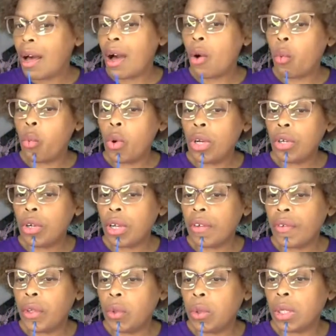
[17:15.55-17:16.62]
I wonder
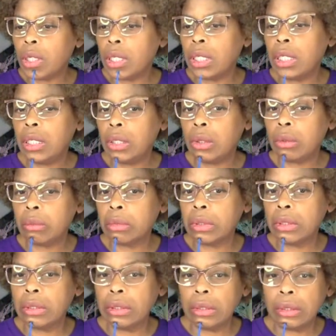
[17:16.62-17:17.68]
if you can hear
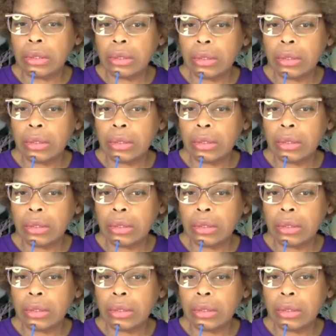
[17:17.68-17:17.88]
me.